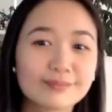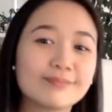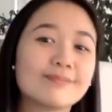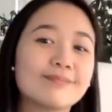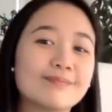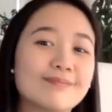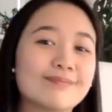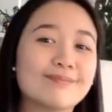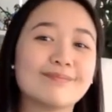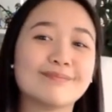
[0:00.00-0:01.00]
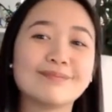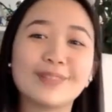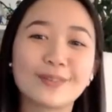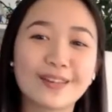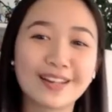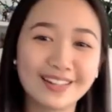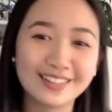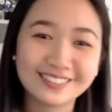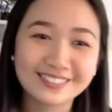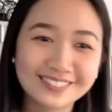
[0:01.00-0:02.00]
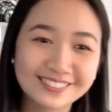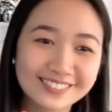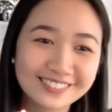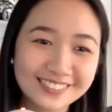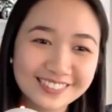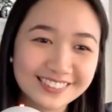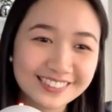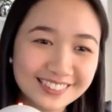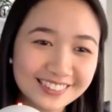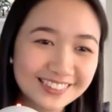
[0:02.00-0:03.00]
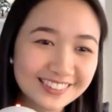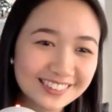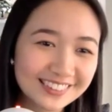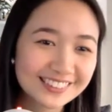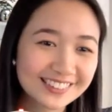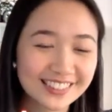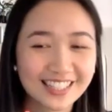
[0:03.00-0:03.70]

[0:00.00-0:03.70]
No words are spoken by the person on screen.